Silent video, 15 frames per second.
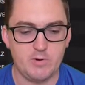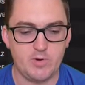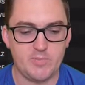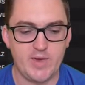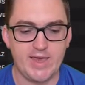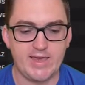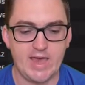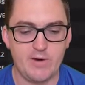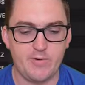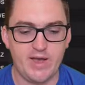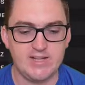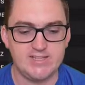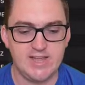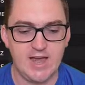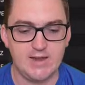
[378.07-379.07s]
But we make our
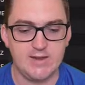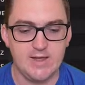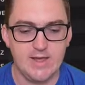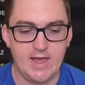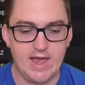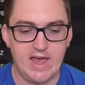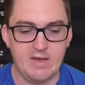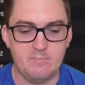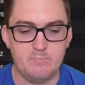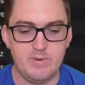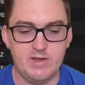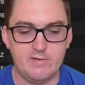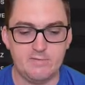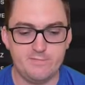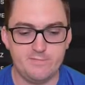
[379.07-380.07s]
way down a
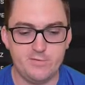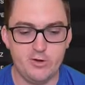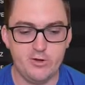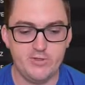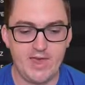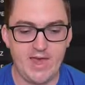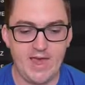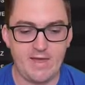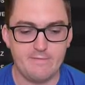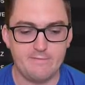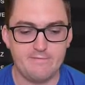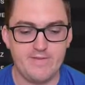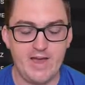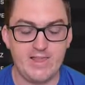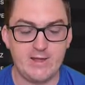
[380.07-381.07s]
bit further,
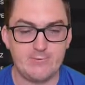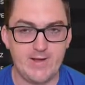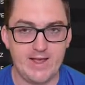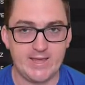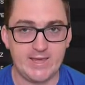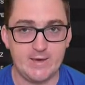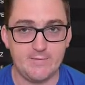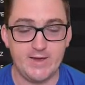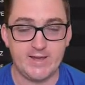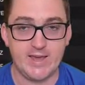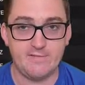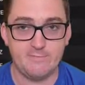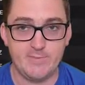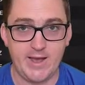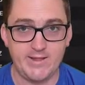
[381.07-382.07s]
and Vela Reykjavik
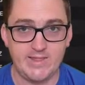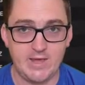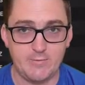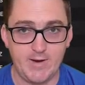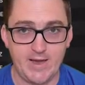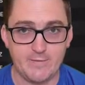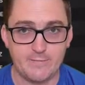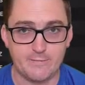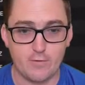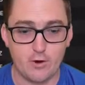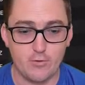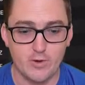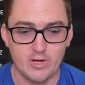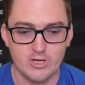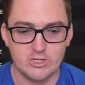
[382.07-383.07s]
have made their way
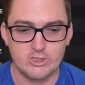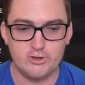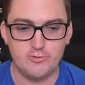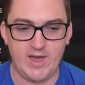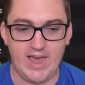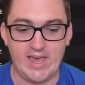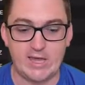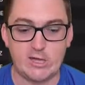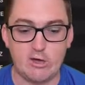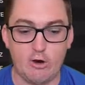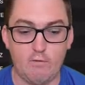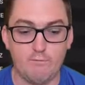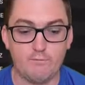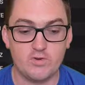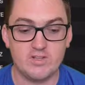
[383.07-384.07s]
through to a
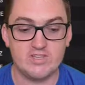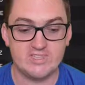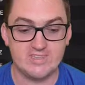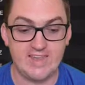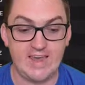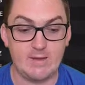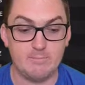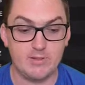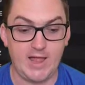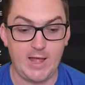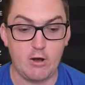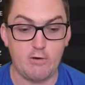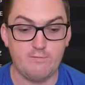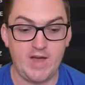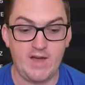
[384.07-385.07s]
Conference League
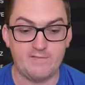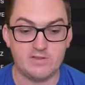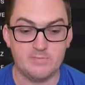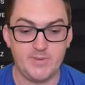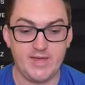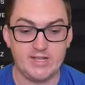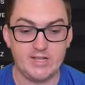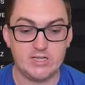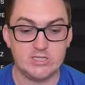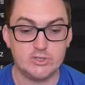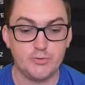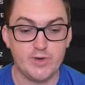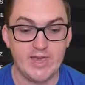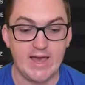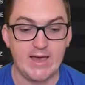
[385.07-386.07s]
playoff after beating
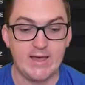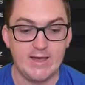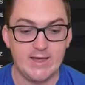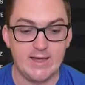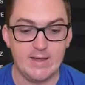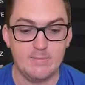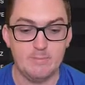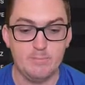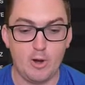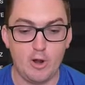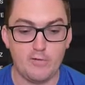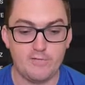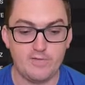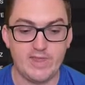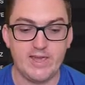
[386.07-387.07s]
Zoya in
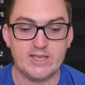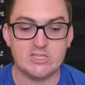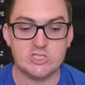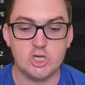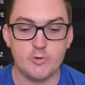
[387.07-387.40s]
both legs,